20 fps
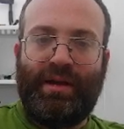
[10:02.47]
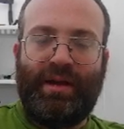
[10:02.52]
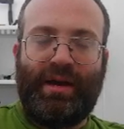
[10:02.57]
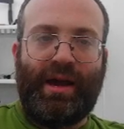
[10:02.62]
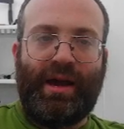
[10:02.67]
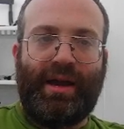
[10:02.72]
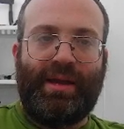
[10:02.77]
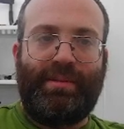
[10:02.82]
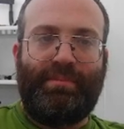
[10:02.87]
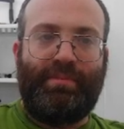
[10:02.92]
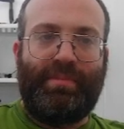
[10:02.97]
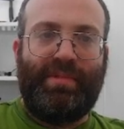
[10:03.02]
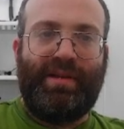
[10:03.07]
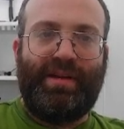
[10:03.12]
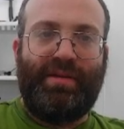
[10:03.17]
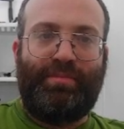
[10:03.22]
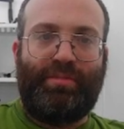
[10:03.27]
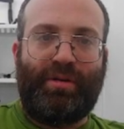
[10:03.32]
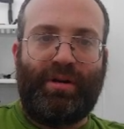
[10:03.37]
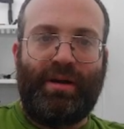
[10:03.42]
I
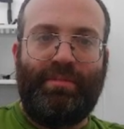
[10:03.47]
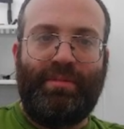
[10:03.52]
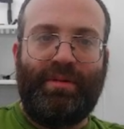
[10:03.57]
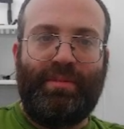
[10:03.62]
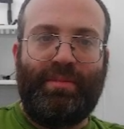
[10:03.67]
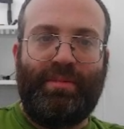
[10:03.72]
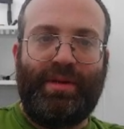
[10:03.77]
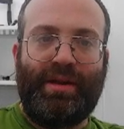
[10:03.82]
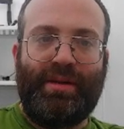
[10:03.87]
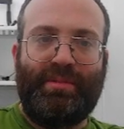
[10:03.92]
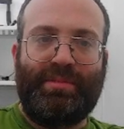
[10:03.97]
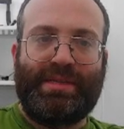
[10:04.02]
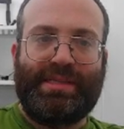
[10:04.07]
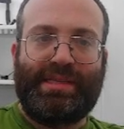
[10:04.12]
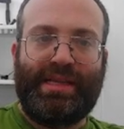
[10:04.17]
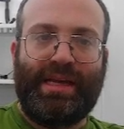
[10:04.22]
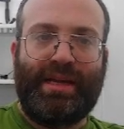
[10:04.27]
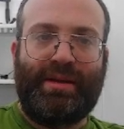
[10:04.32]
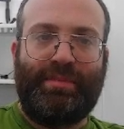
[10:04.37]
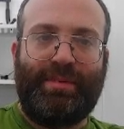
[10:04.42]
probably made a
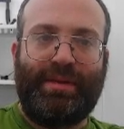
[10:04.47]
mistake,